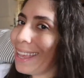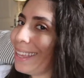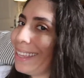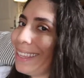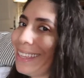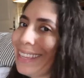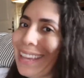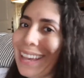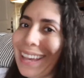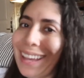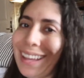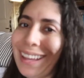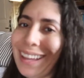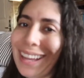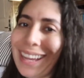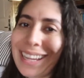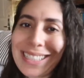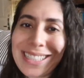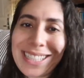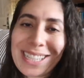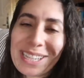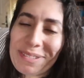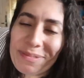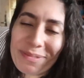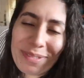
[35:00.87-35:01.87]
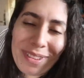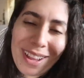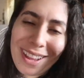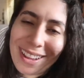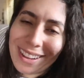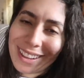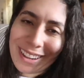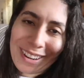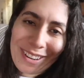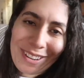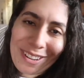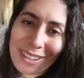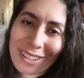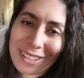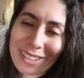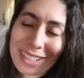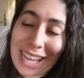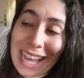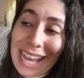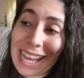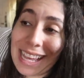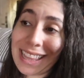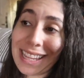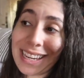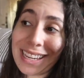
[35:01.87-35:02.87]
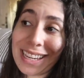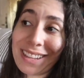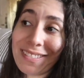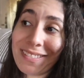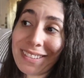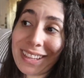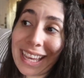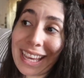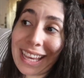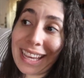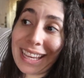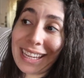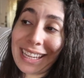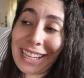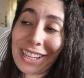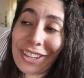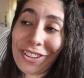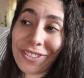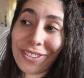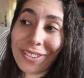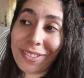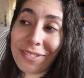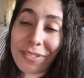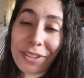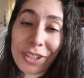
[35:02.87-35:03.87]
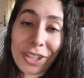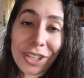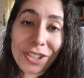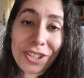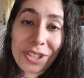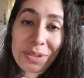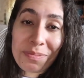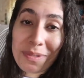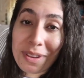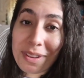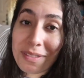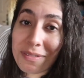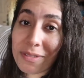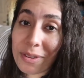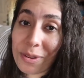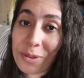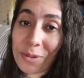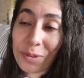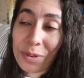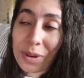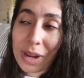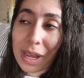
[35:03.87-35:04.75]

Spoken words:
Yeah, I didn't vlog at all. I didn't even get any good footage on my phone.